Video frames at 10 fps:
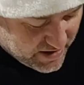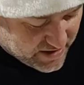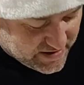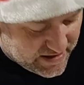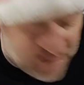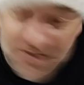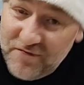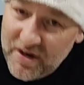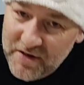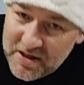because it's a uh,
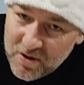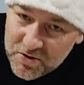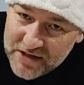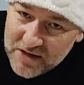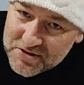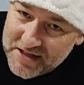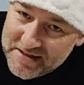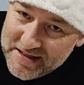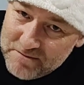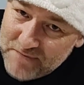very cold
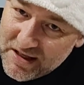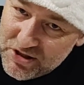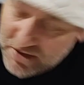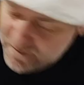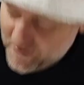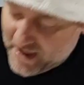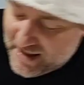outside in Belgium.